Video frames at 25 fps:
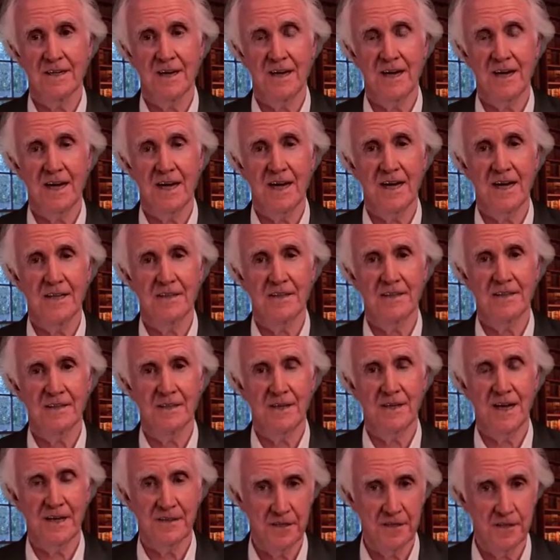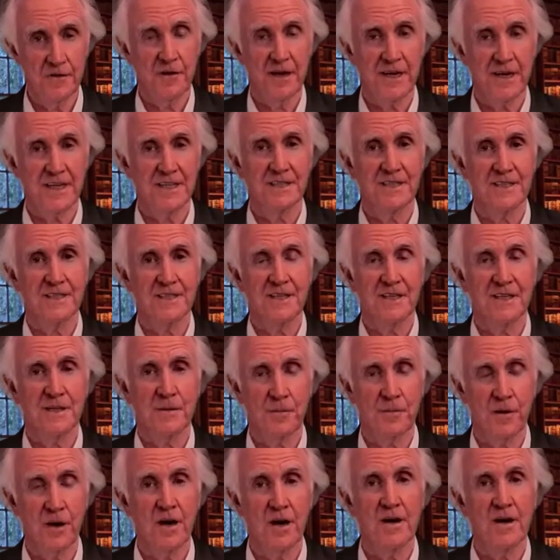the directions and the
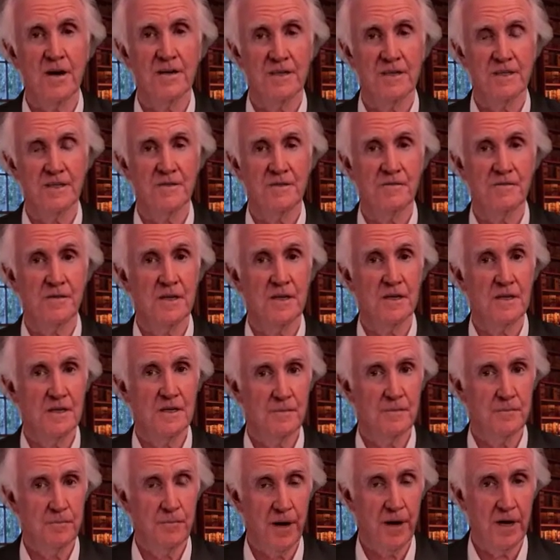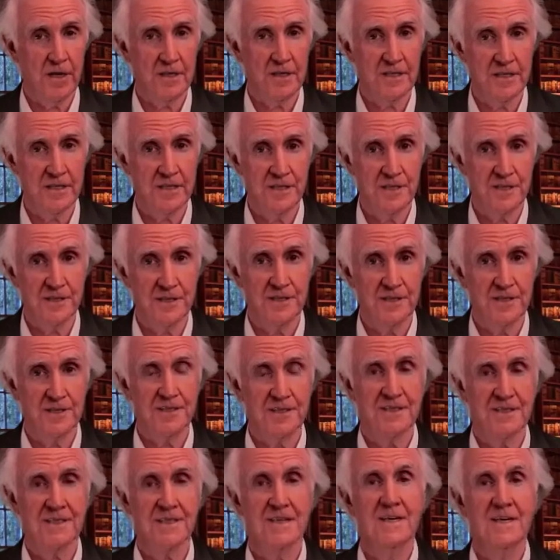priorities of
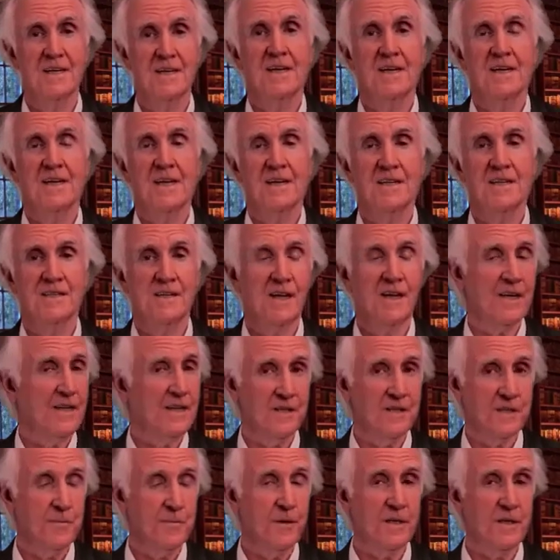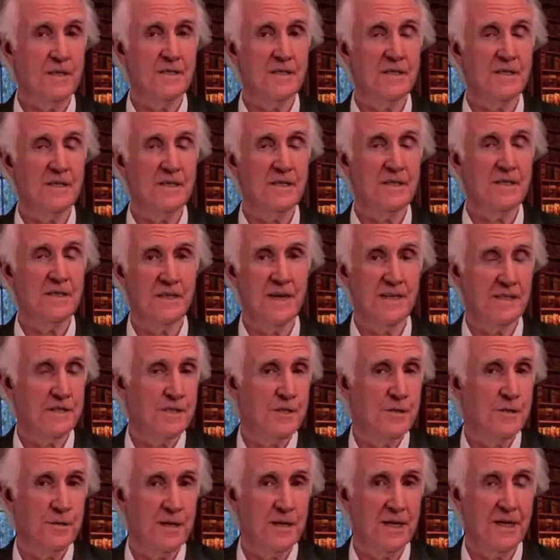politicians. And a lot of those politicians aren't
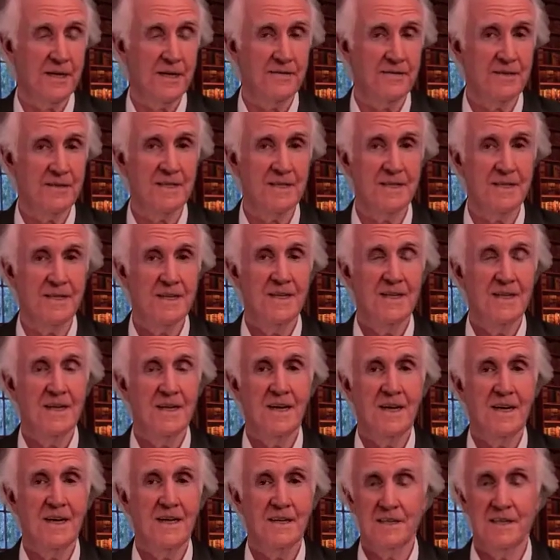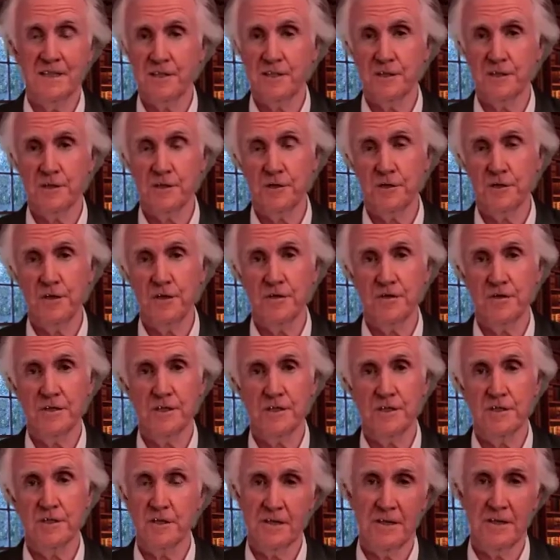super clever, and as sure as
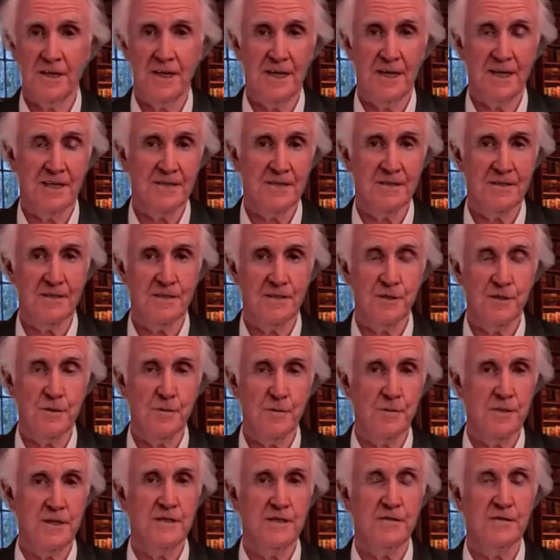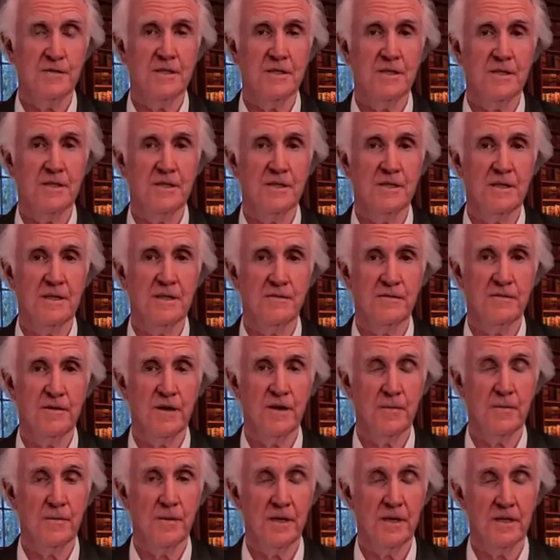sugar aren't super interested in
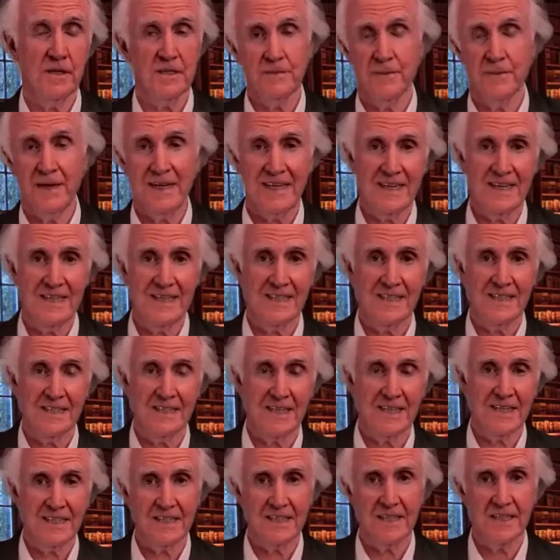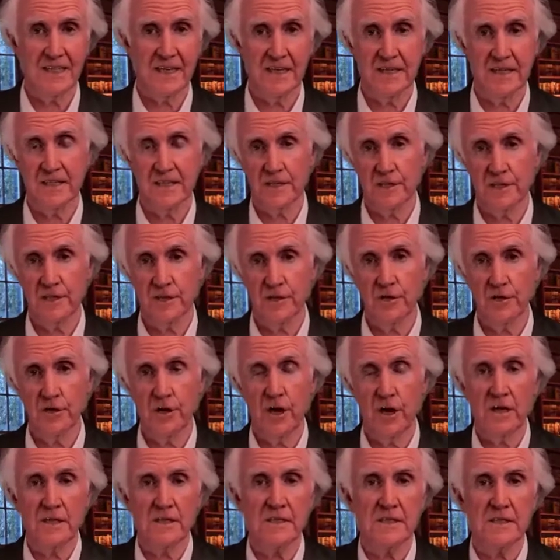foreign policy, but it's just there. It's
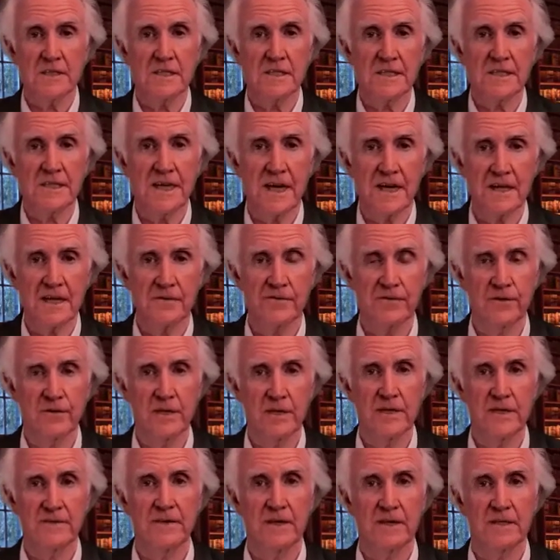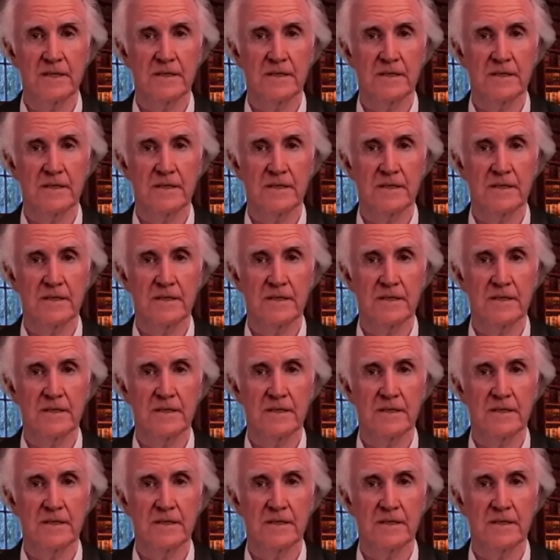not stuck forever.